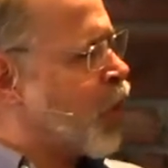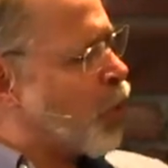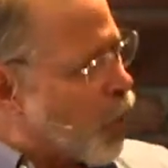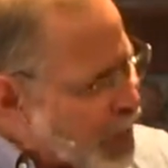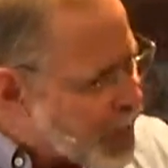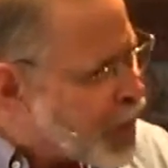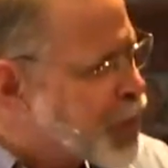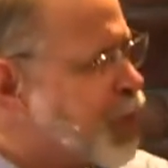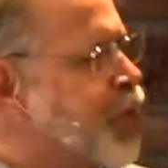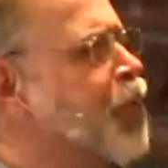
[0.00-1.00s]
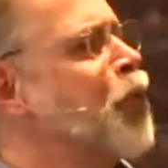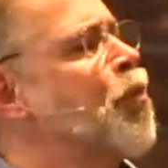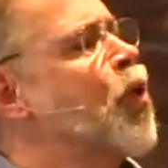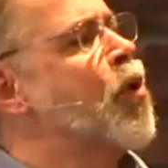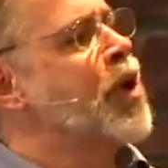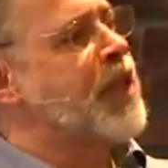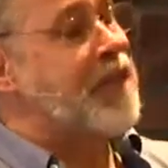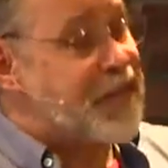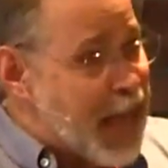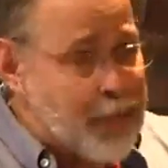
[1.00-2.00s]
what country we were born in, the
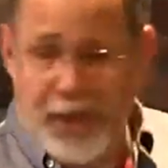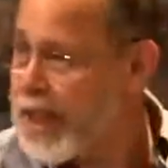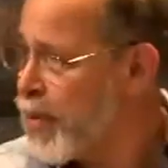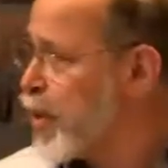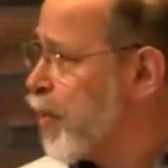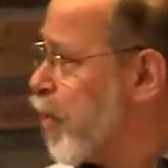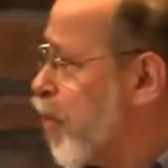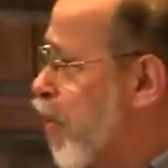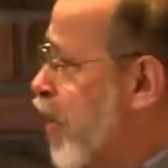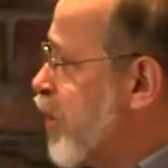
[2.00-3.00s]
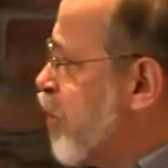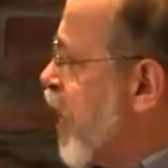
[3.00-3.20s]
family that we were born into.